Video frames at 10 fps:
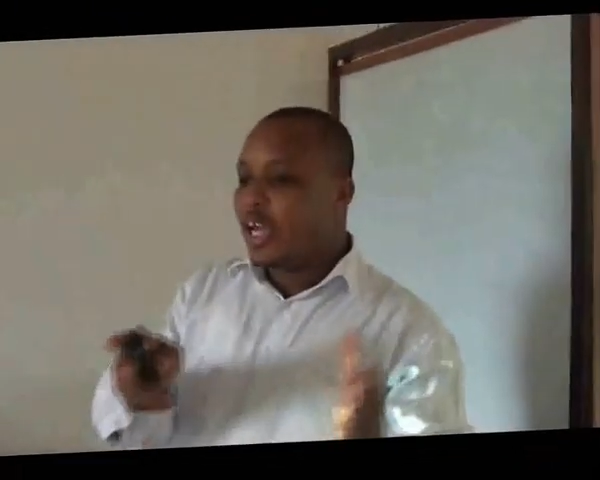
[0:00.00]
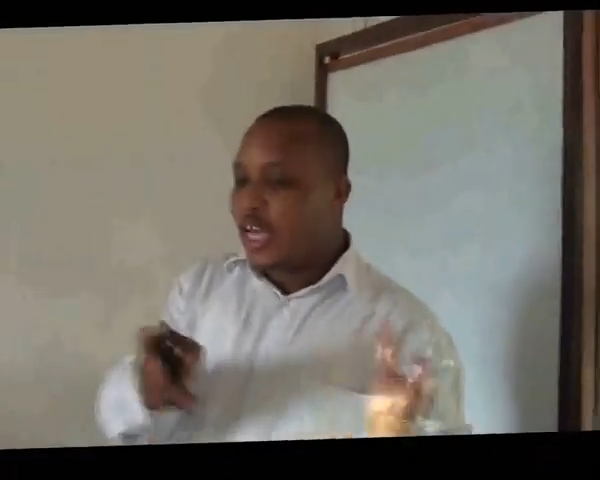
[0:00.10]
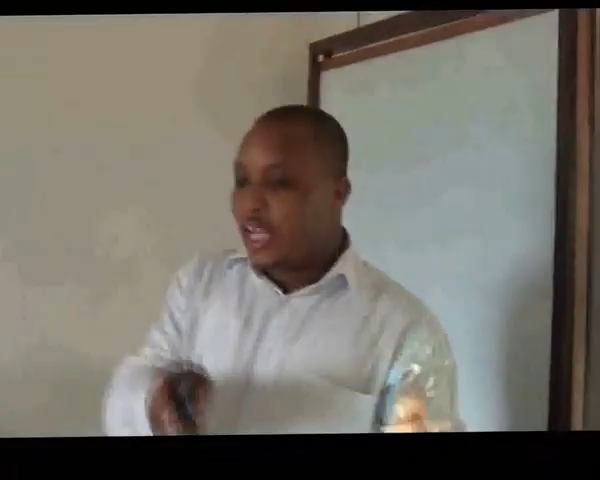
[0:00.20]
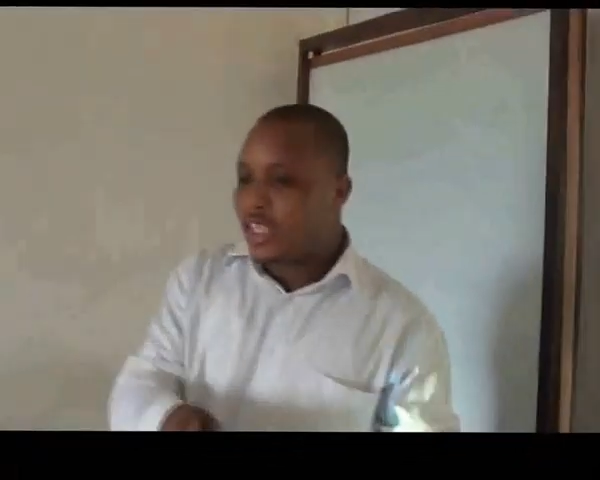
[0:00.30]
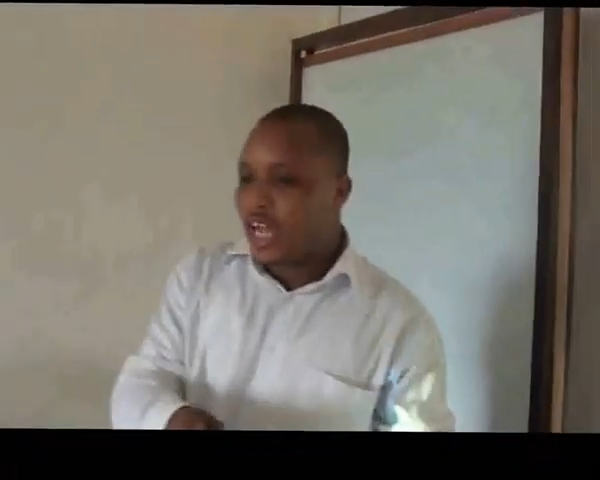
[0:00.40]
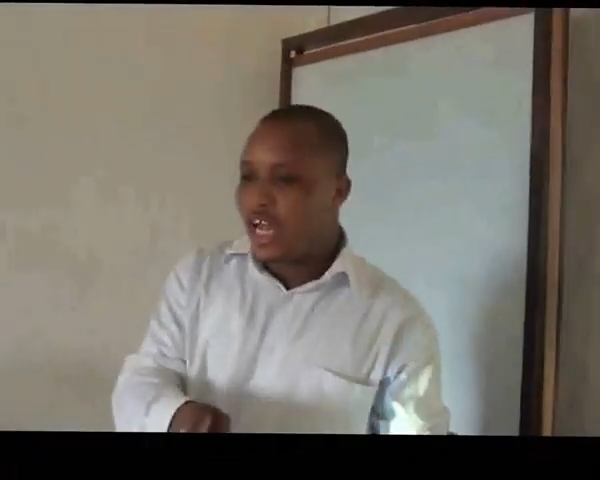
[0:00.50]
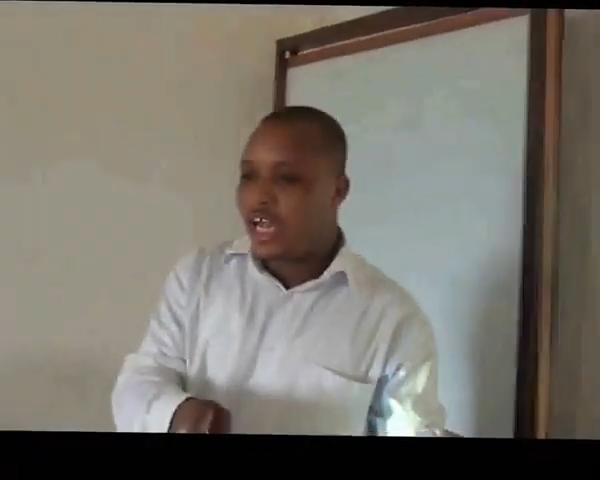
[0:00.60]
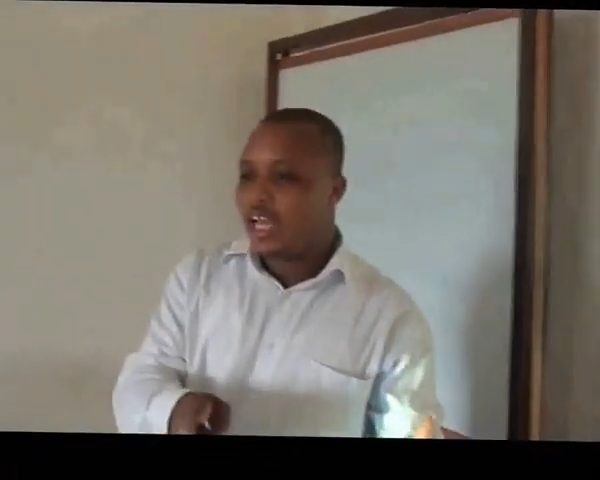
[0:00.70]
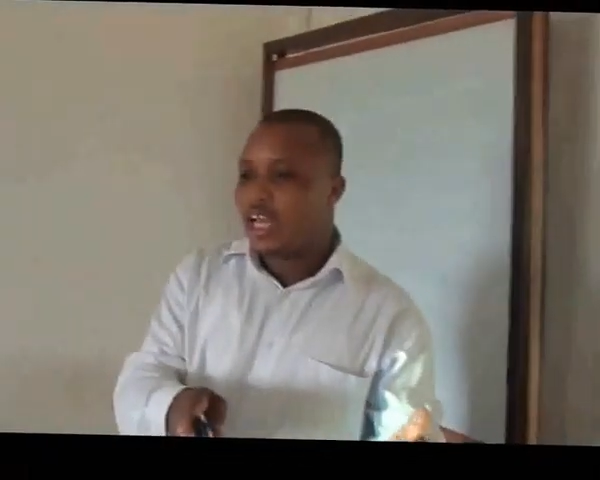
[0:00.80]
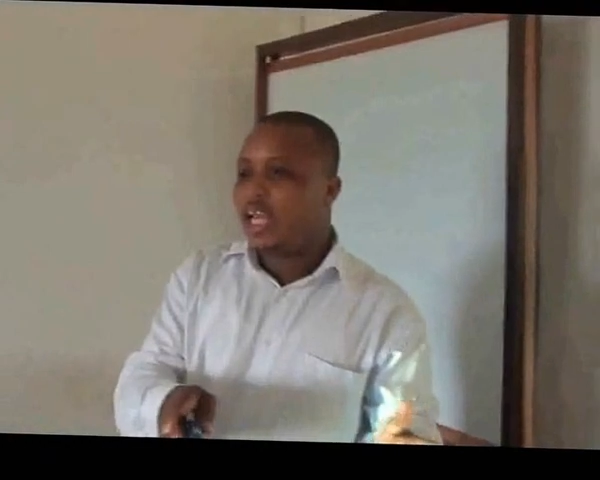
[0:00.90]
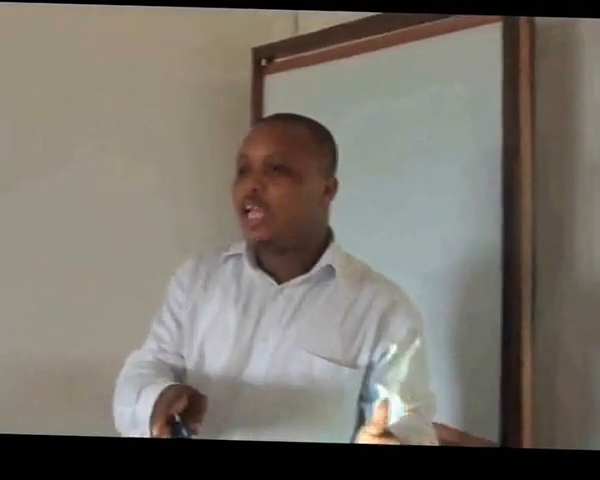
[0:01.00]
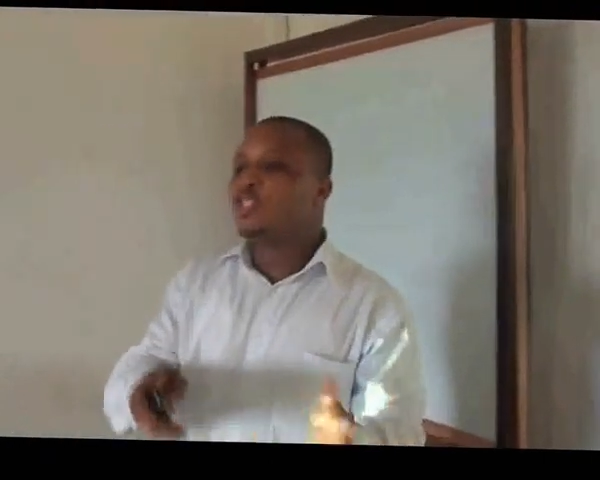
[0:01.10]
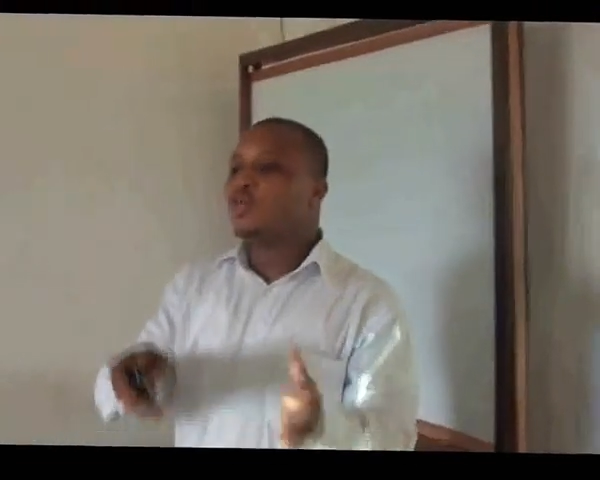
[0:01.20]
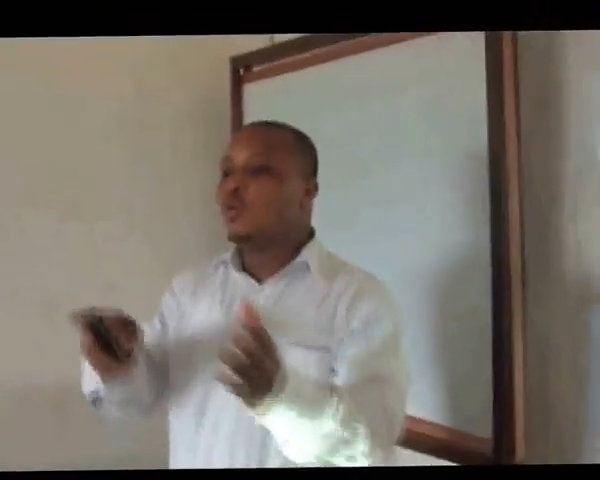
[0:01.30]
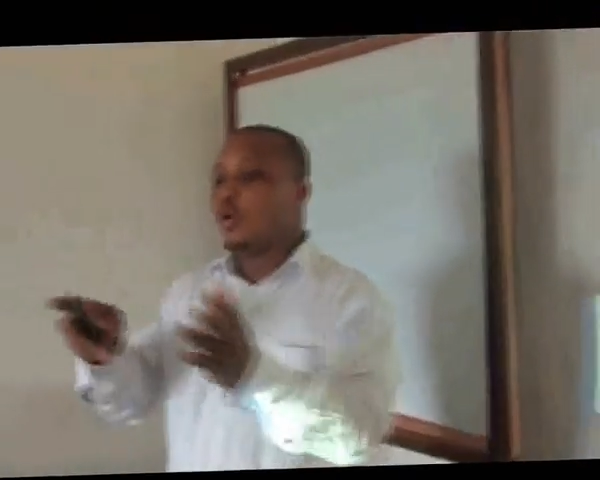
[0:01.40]
data
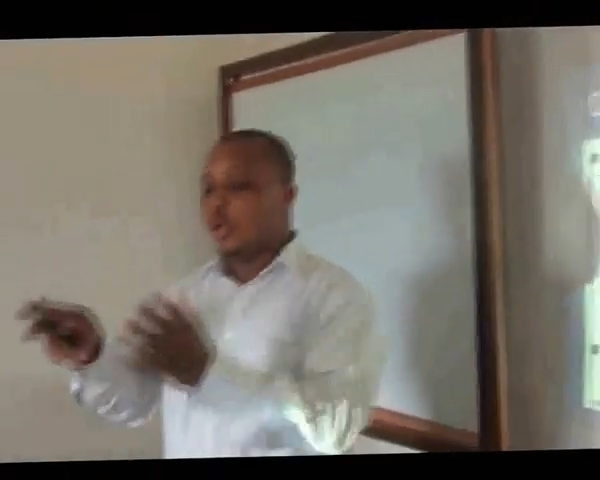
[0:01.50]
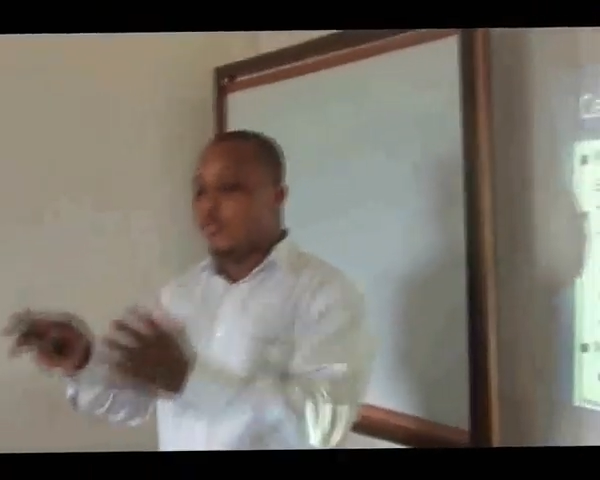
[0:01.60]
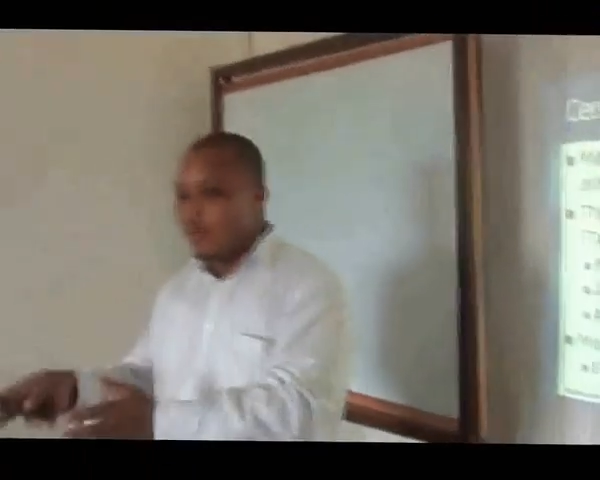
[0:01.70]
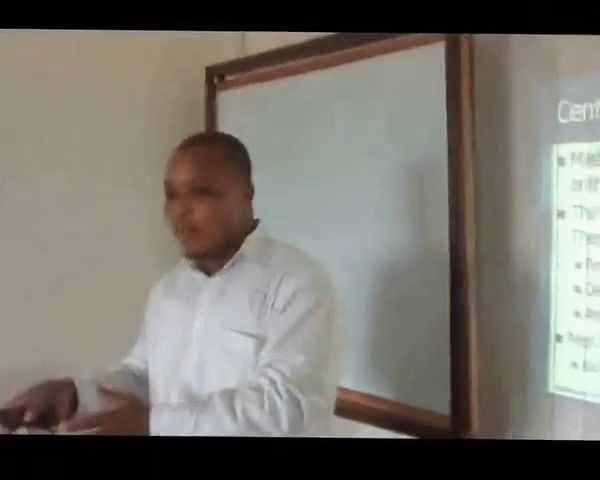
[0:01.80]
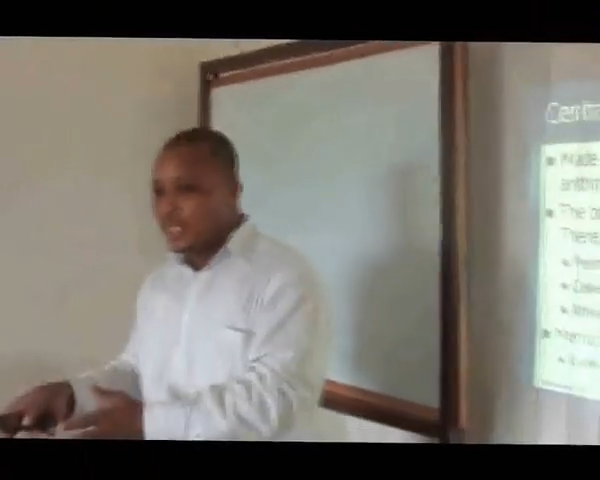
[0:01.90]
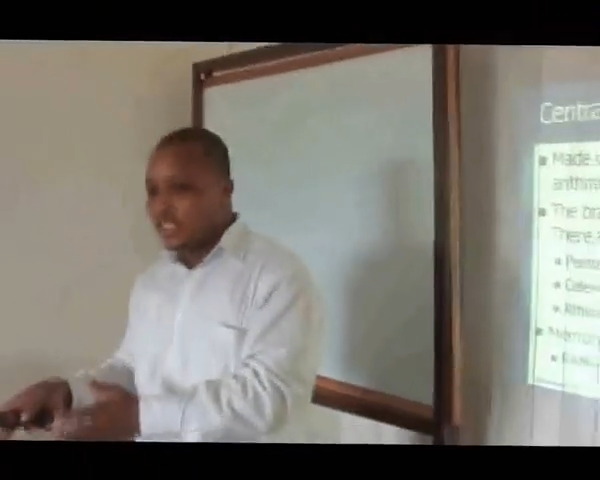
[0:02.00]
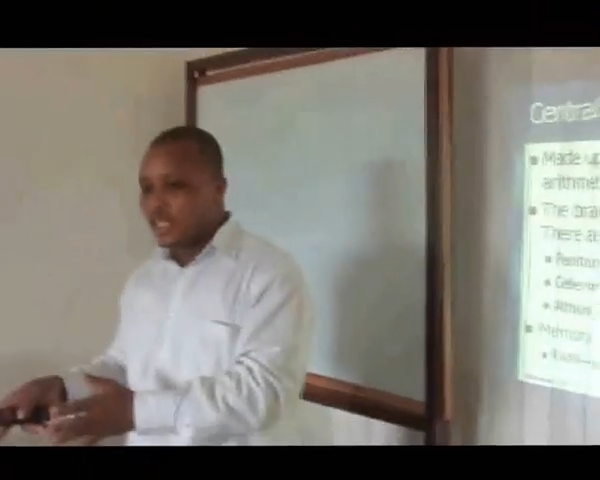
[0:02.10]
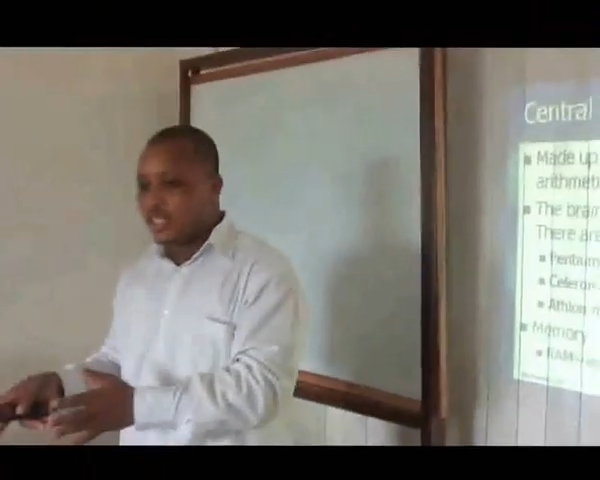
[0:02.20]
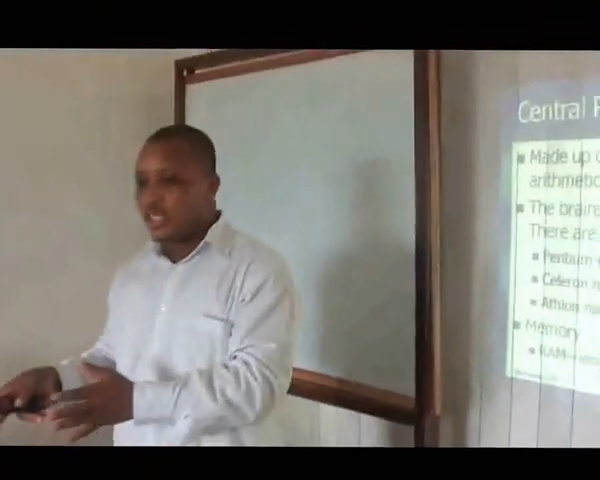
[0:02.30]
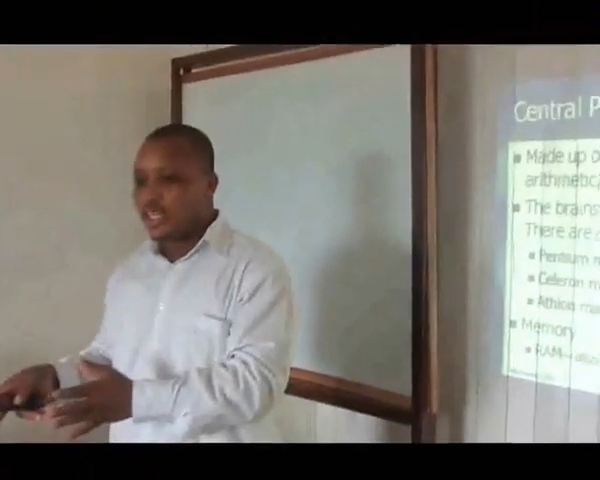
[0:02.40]
into information.